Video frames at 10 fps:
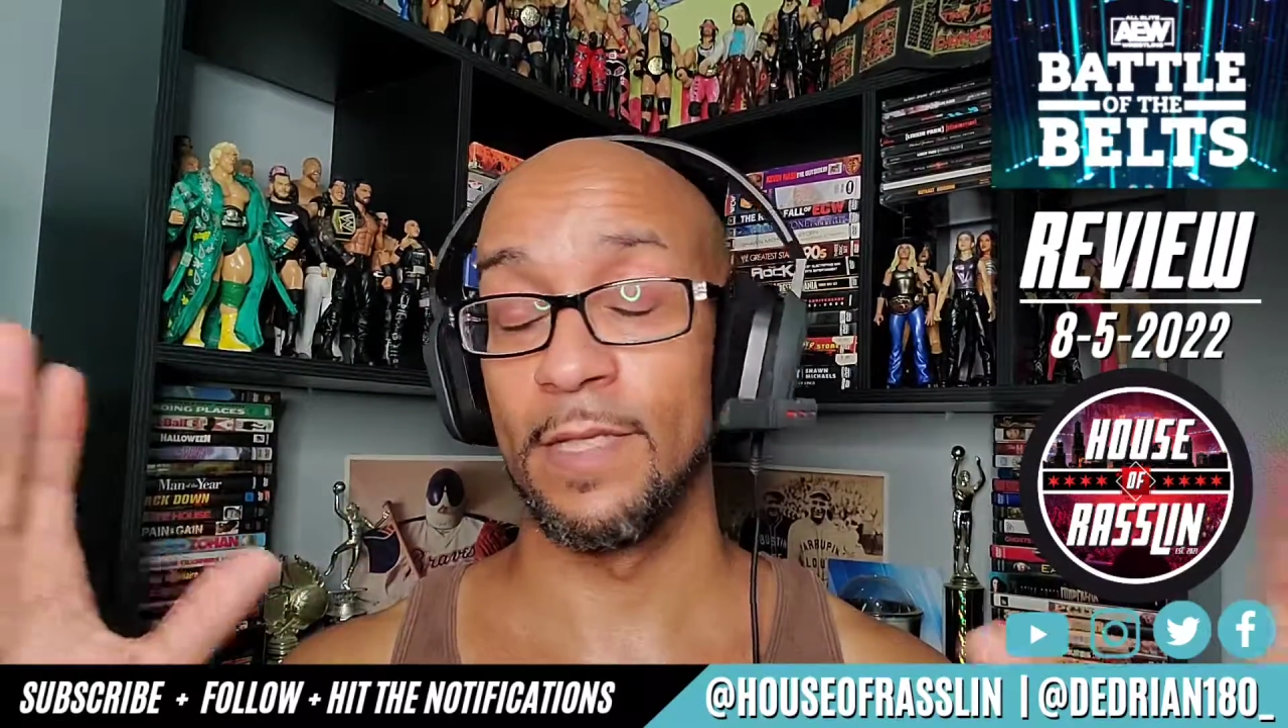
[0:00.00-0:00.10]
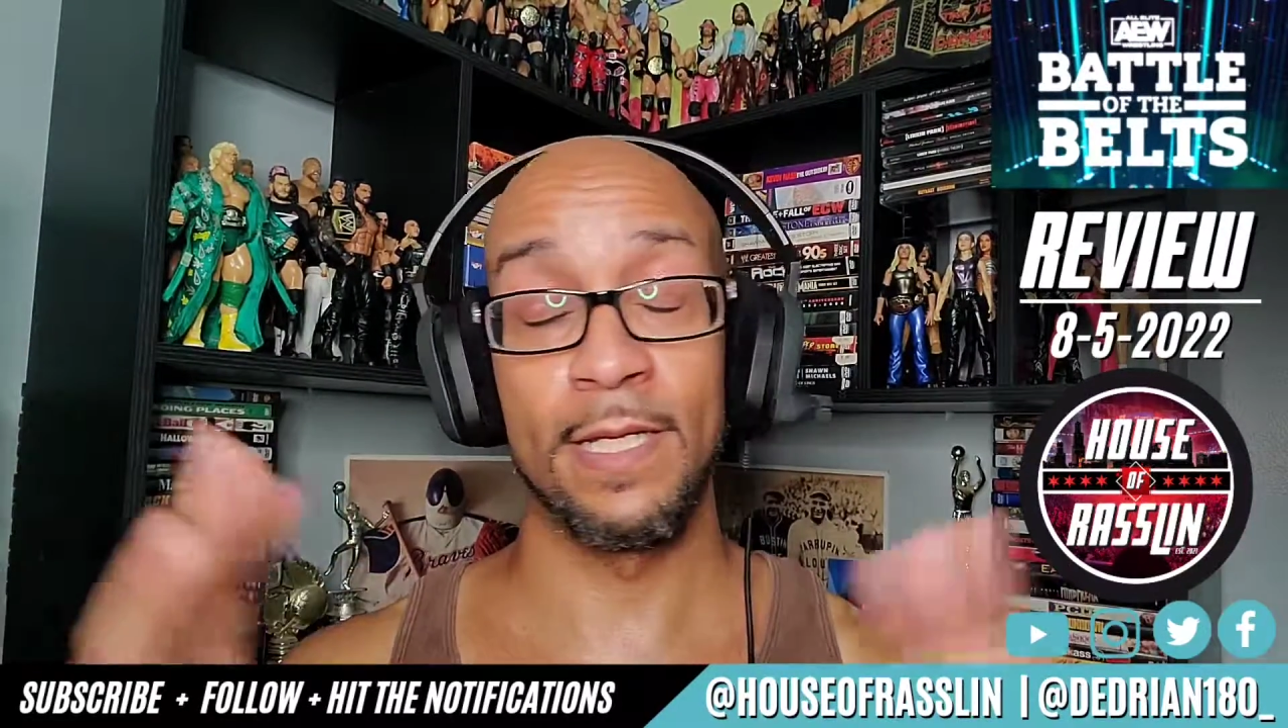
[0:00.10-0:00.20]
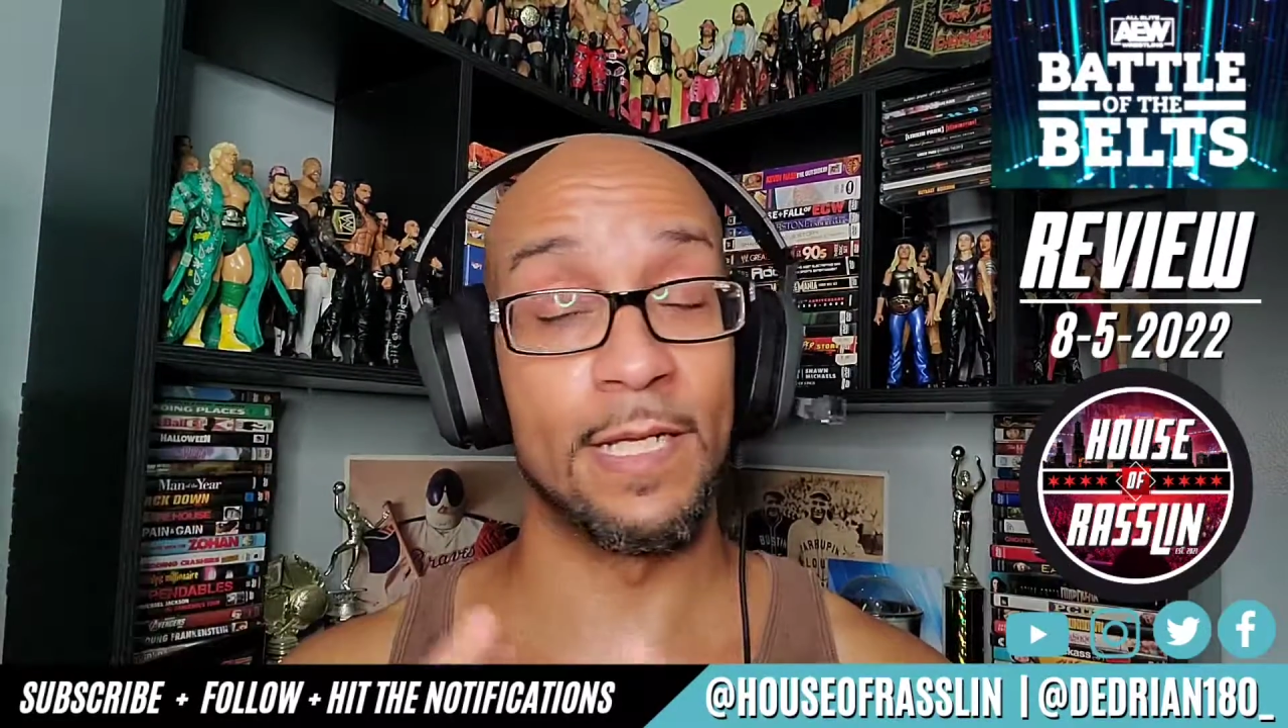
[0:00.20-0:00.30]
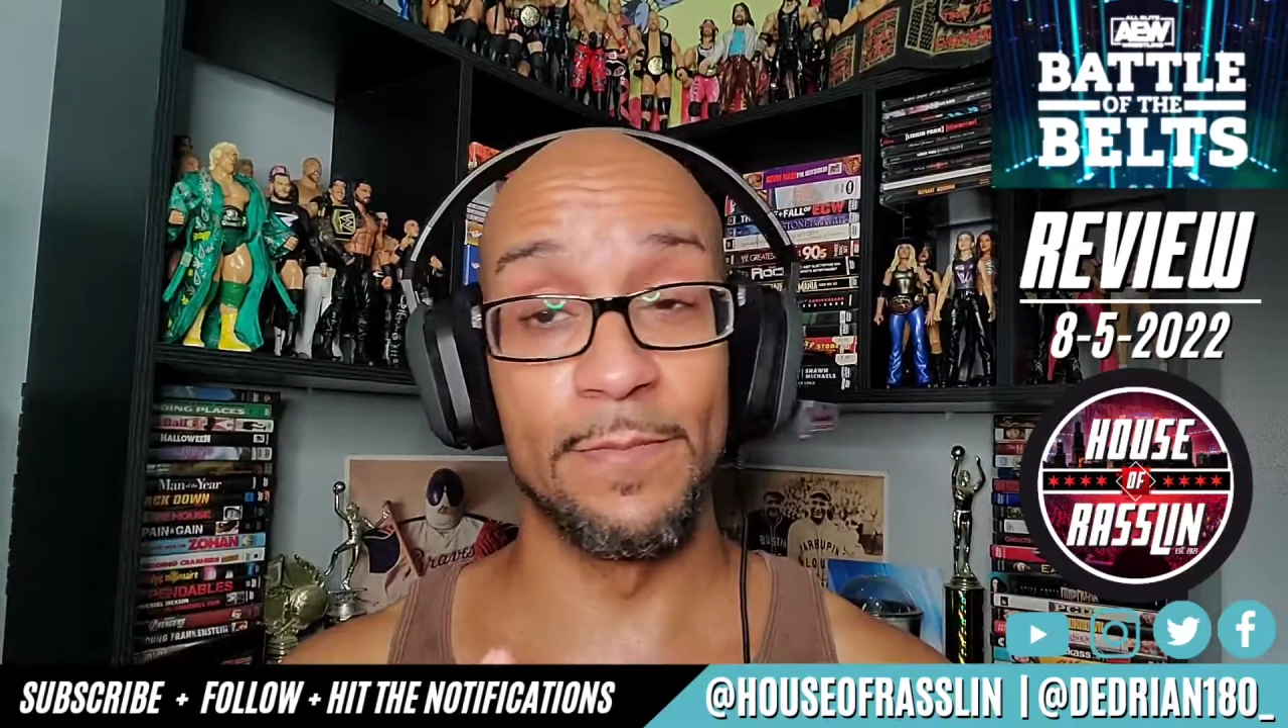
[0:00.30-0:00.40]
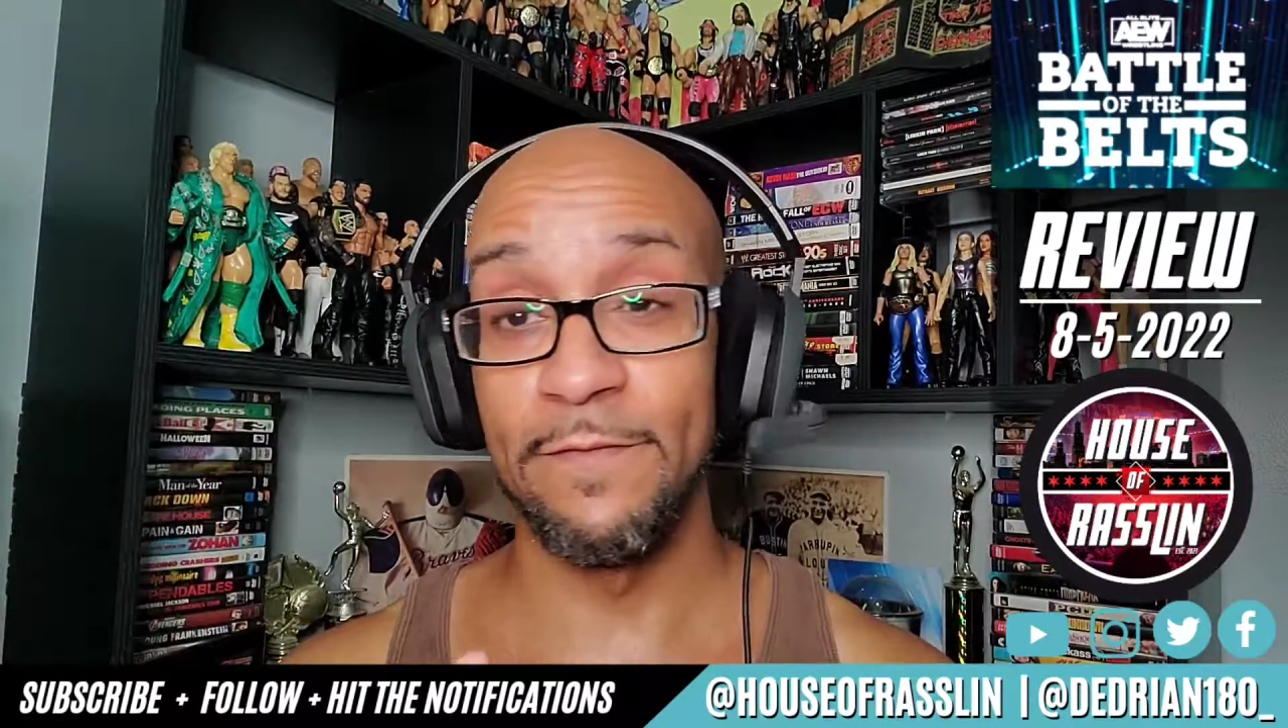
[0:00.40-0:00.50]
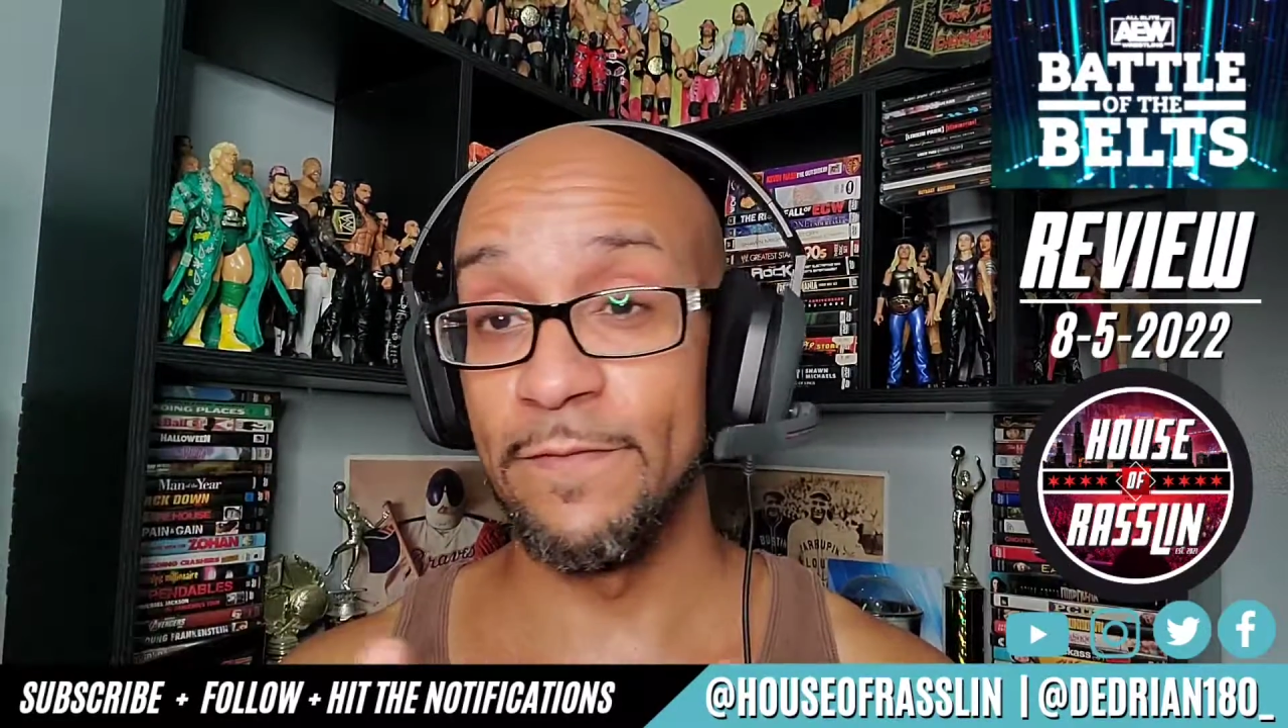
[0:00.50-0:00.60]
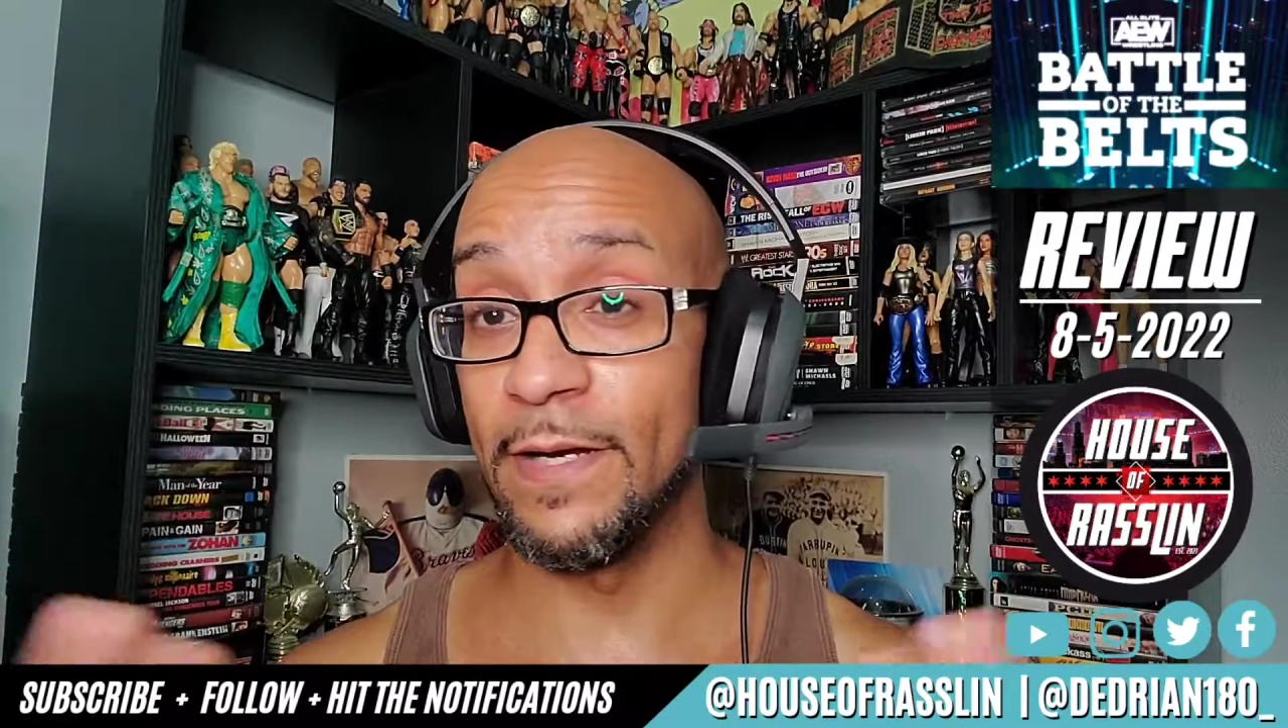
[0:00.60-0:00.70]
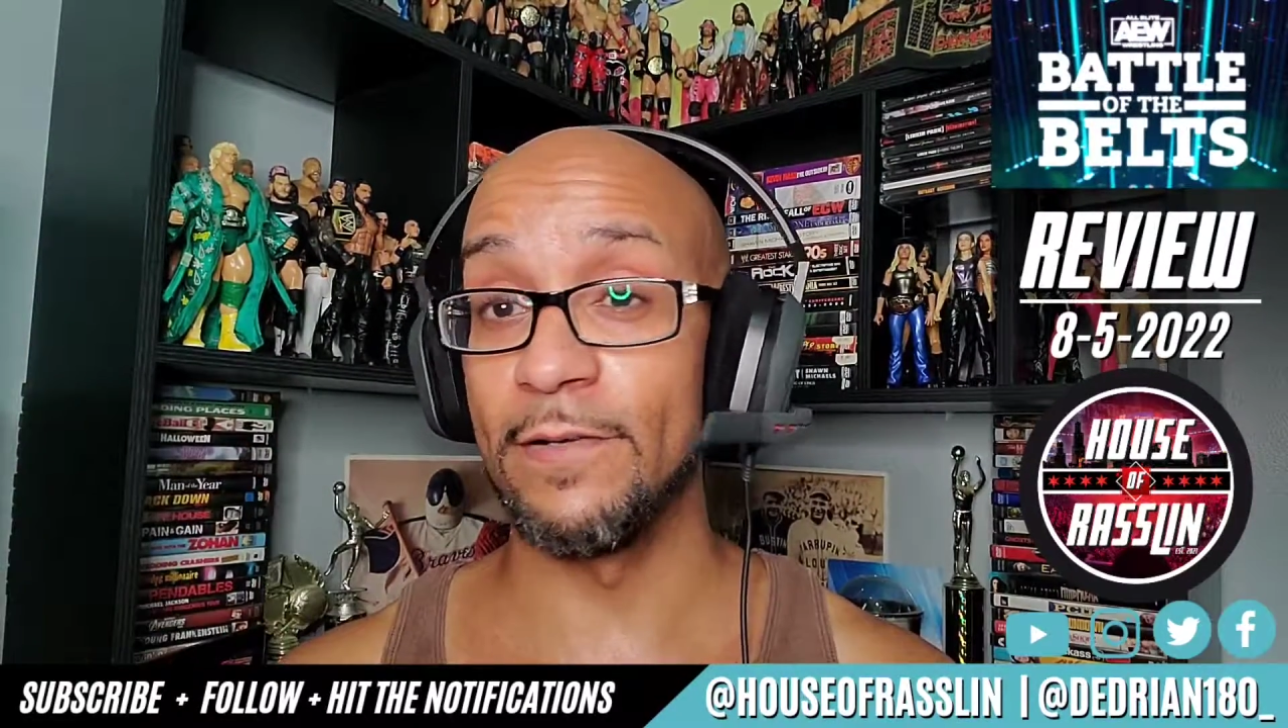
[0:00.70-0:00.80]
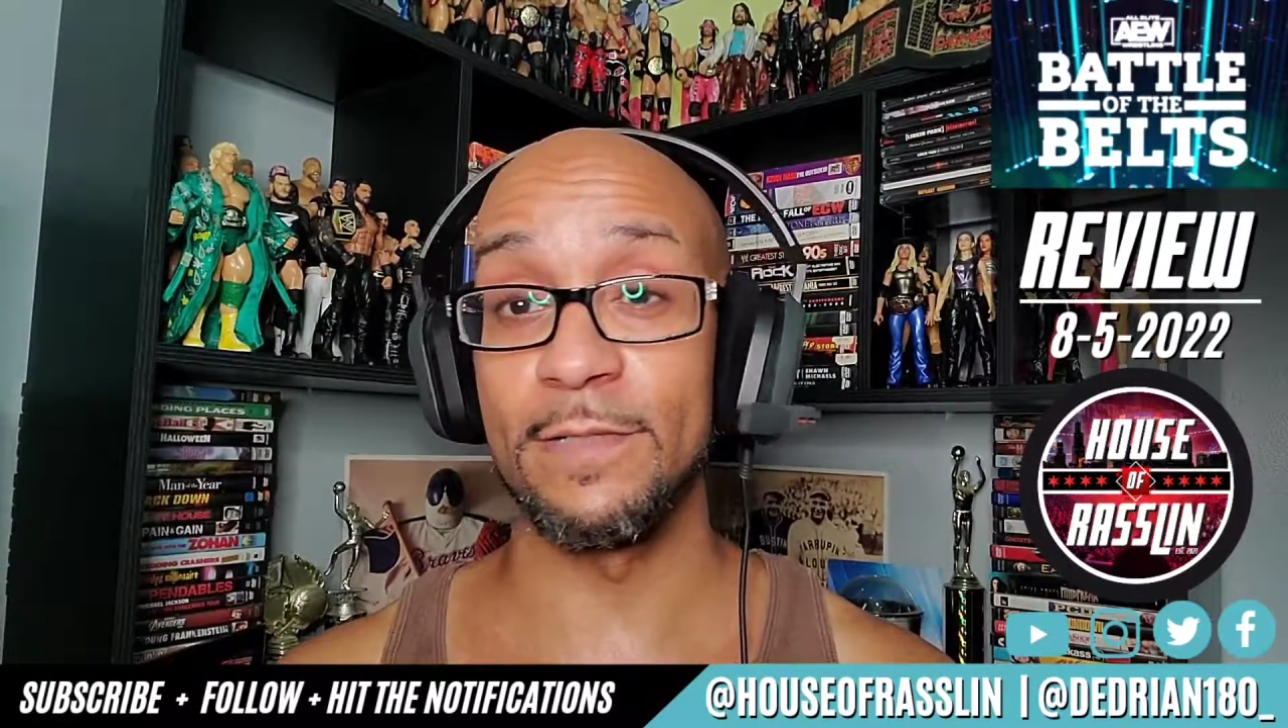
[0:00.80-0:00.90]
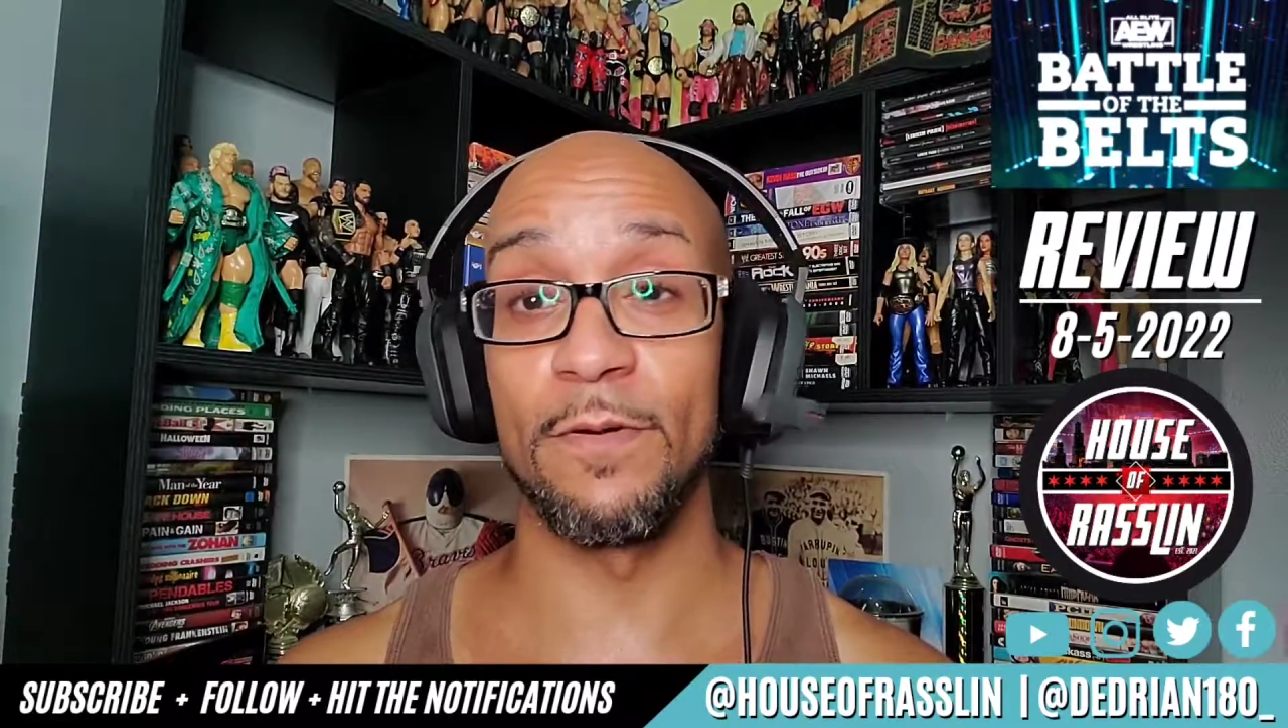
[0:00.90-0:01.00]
it could be various